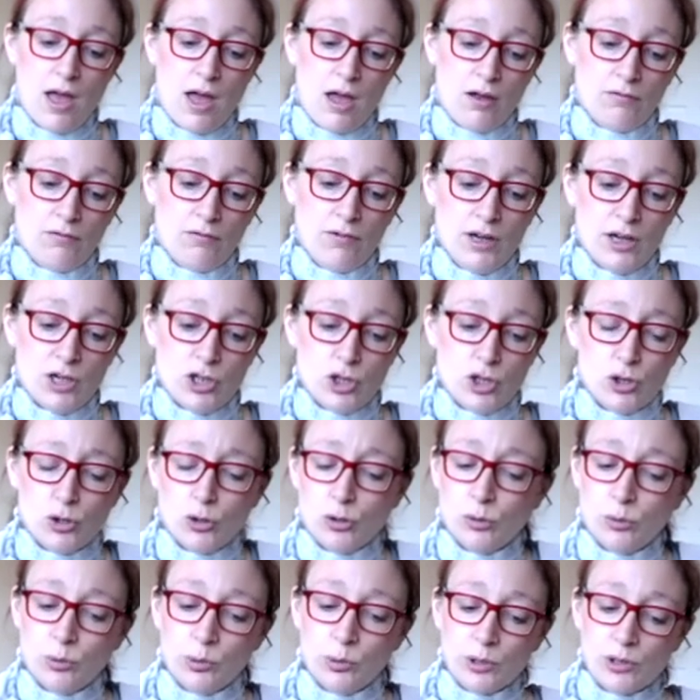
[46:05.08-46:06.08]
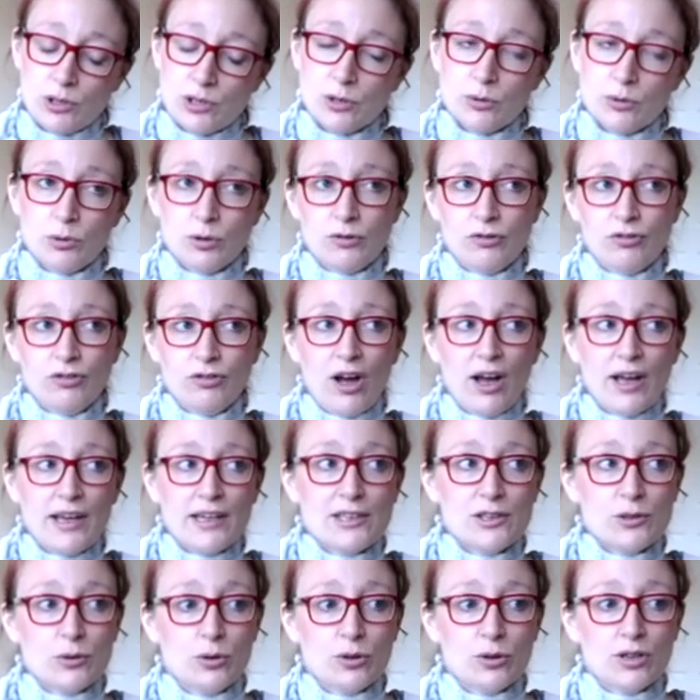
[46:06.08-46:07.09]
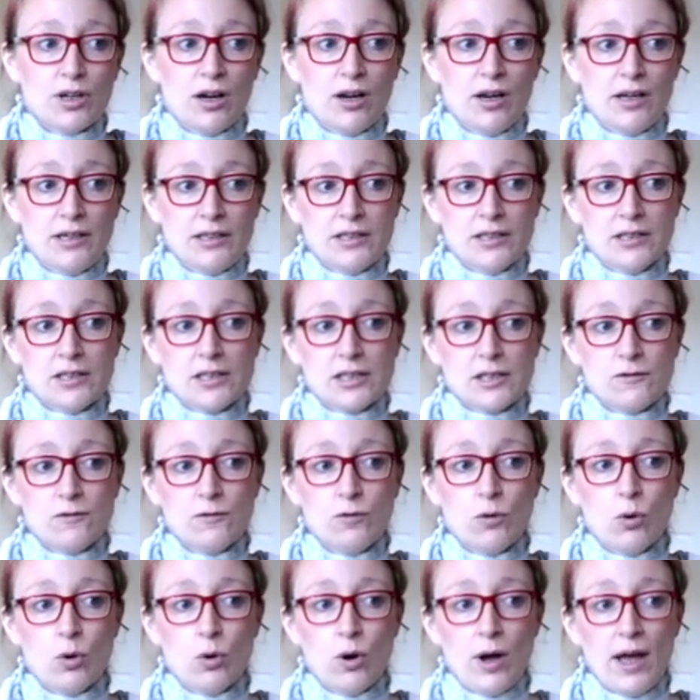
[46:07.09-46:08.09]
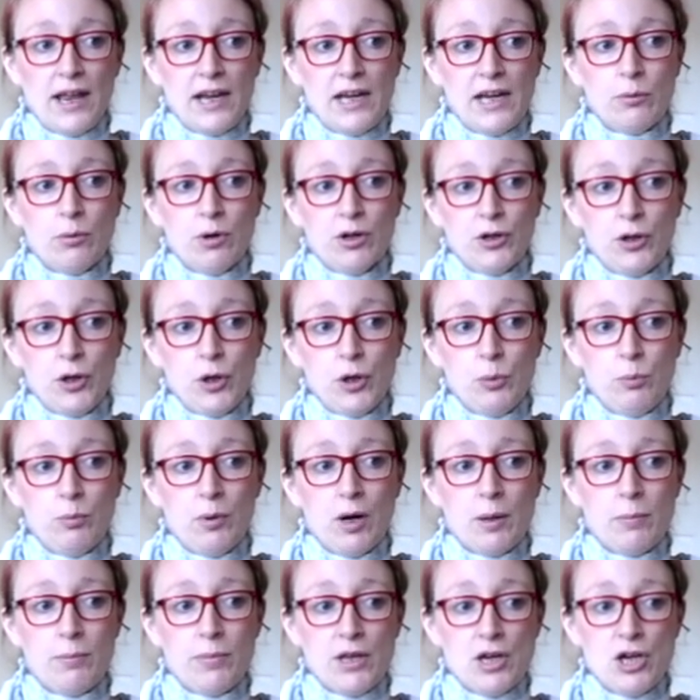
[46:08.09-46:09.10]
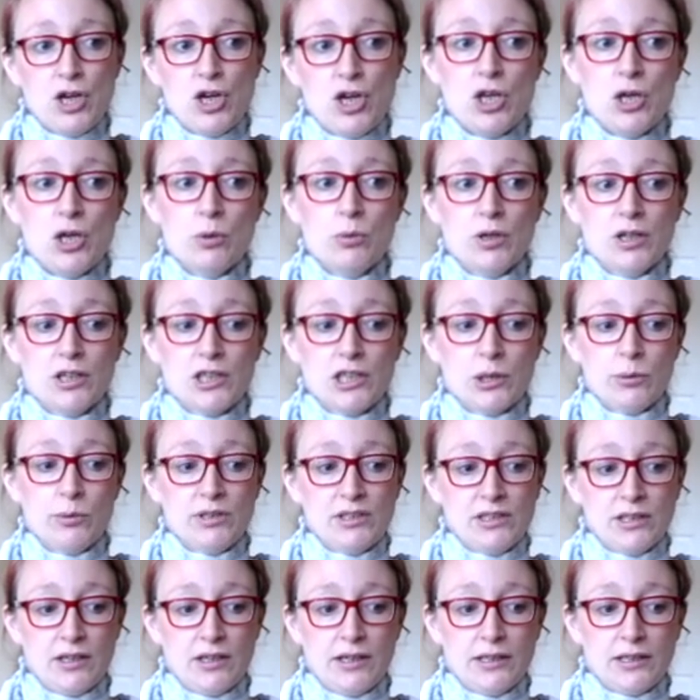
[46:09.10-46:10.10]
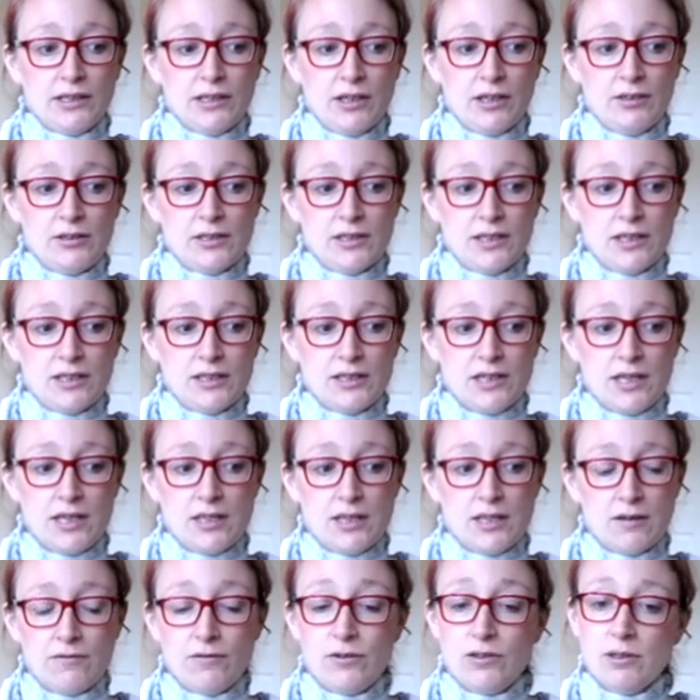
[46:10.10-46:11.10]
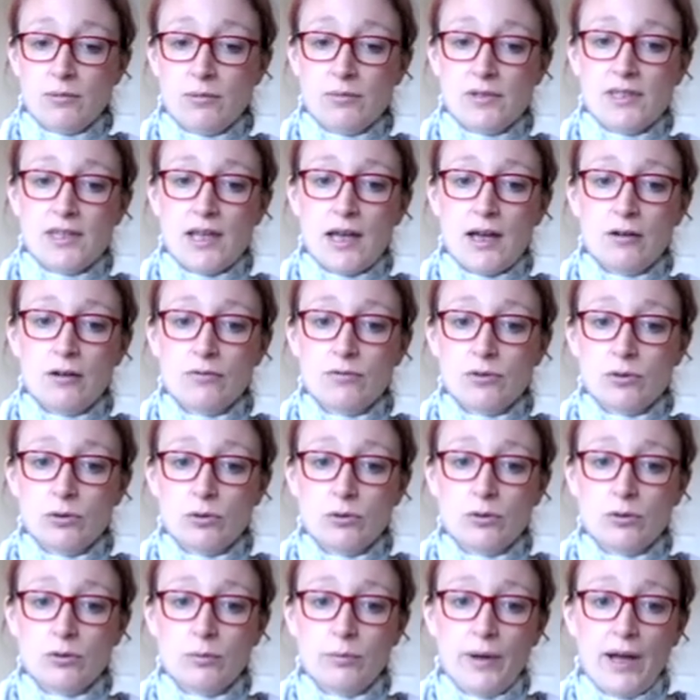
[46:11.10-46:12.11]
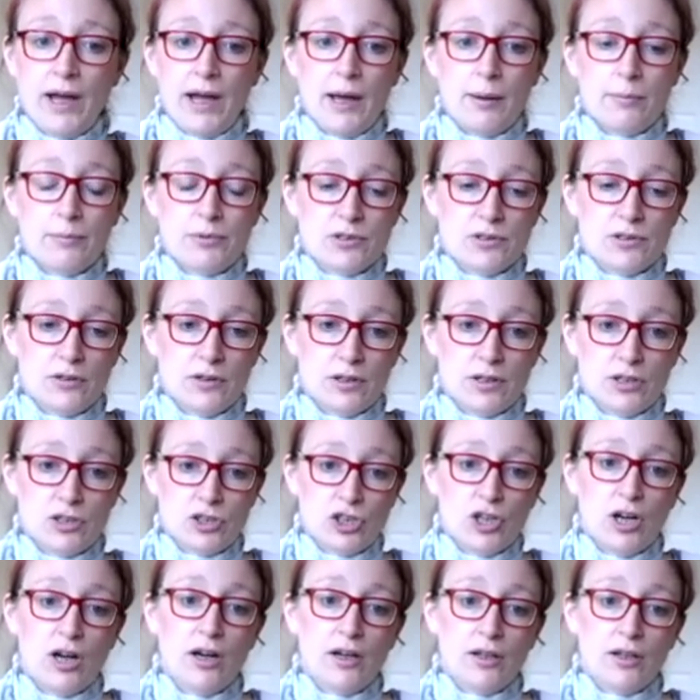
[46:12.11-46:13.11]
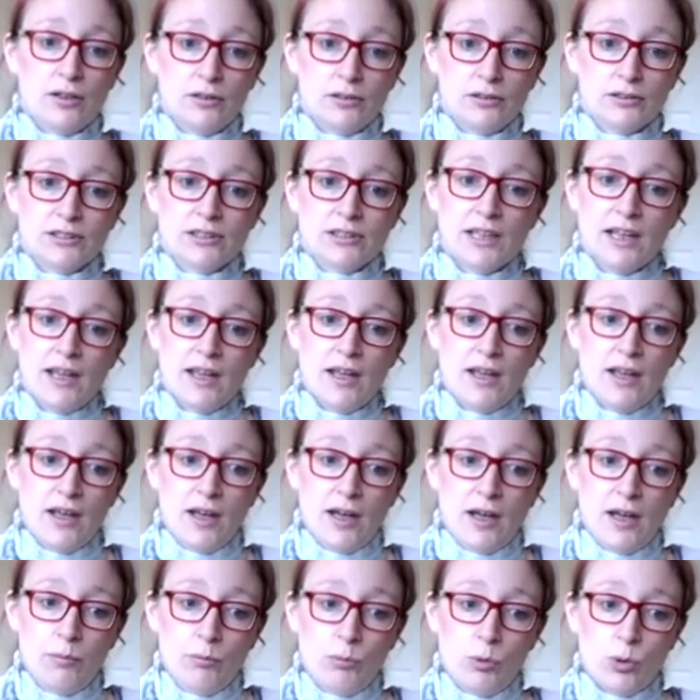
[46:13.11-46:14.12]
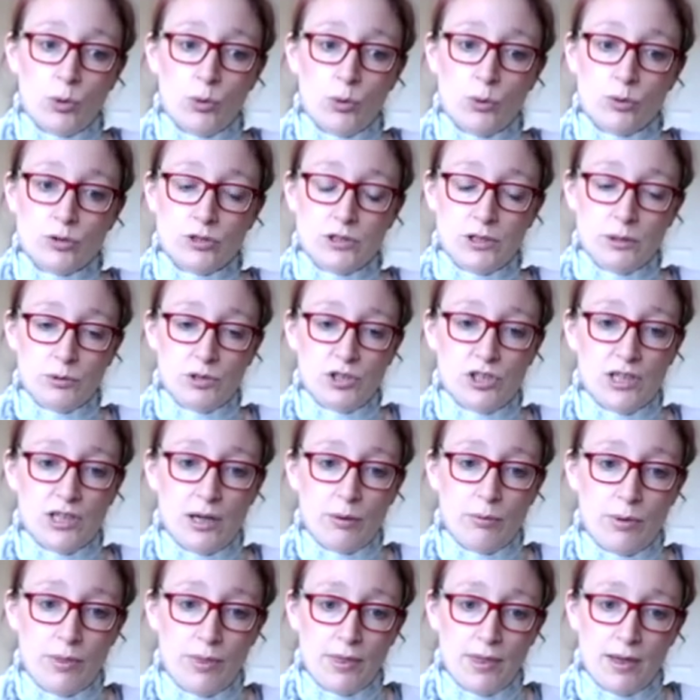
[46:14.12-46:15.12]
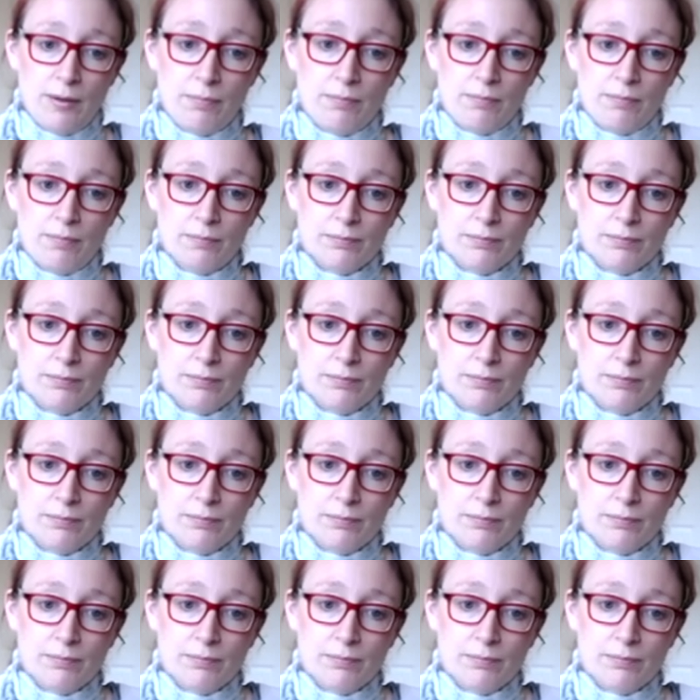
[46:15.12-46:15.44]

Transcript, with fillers: reassurance or advice or guidance for anyone who might be newer to a diagnosis, either for themselves or perhaps a child? Um, what thoughts you would share with them?